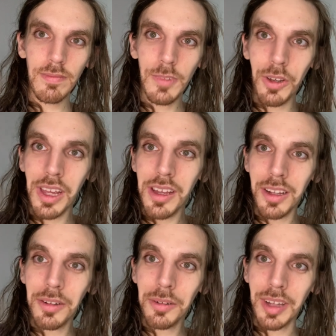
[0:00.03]
Okay,
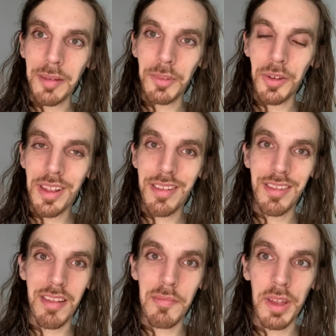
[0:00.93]
hello, I'm Lucas.
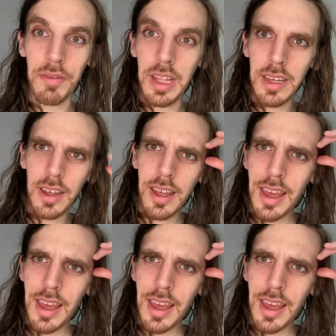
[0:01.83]
This is a bit of late.